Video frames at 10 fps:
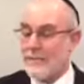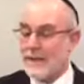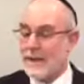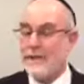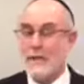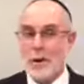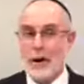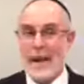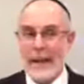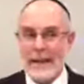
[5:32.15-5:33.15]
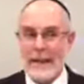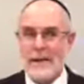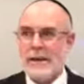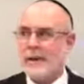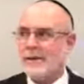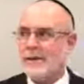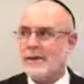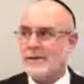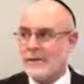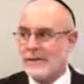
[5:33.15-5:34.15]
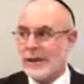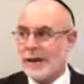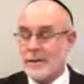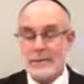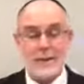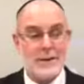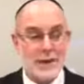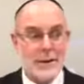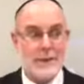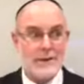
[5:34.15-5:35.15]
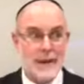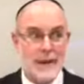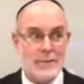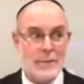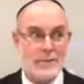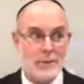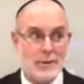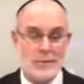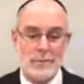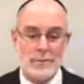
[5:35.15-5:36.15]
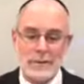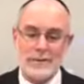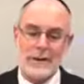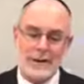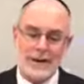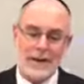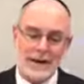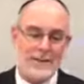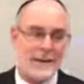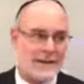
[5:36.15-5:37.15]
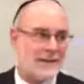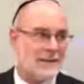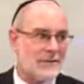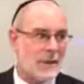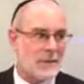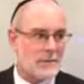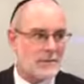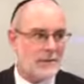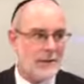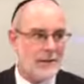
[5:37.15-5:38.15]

I'm saying if you go to any Litvak. I'm telling you, rabbis came here and approached me because they know that I study these texts.